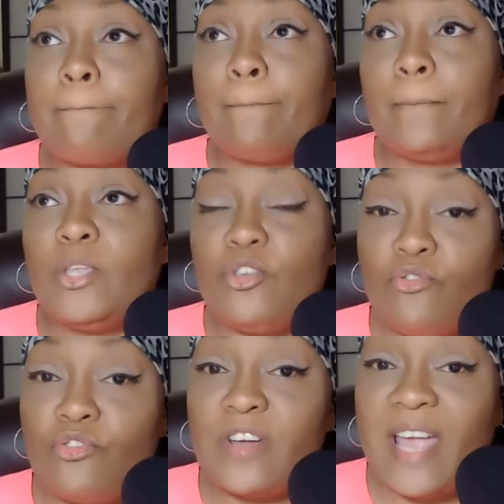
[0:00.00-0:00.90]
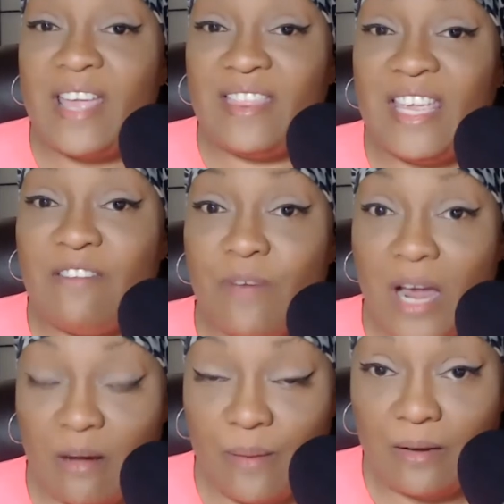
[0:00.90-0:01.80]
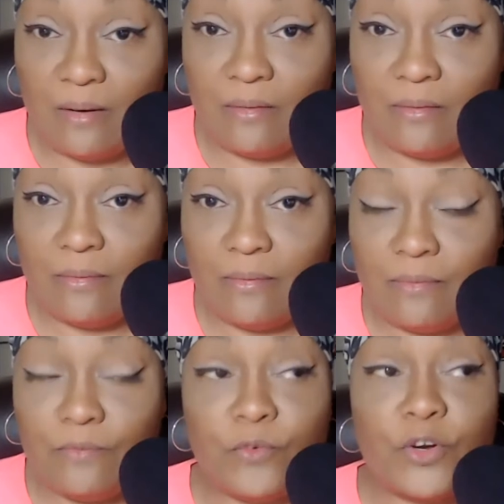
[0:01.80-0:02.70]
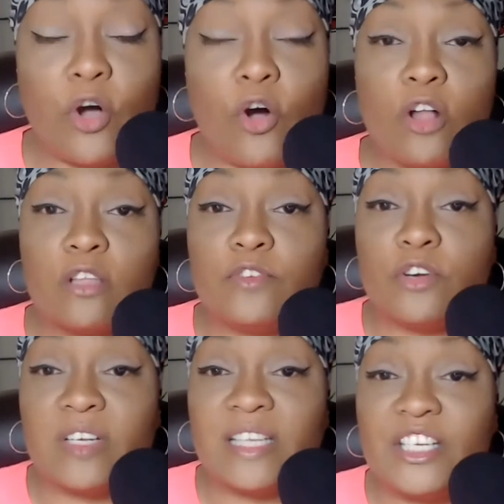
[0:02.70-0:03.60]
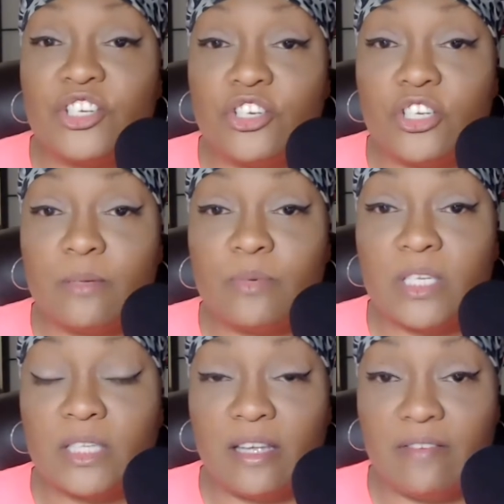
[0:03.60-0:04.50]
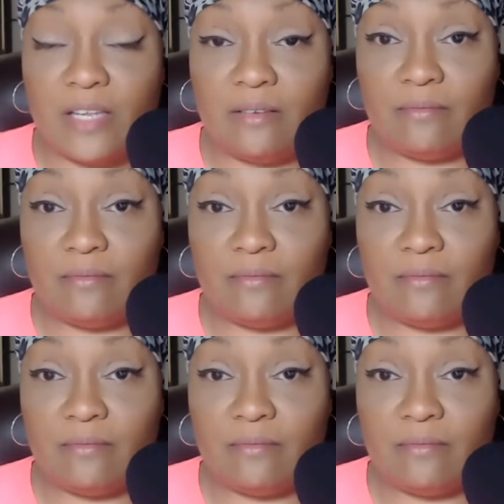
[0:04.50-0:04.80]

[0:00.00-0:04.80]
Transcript: You create the environment for all of your relationships to live in.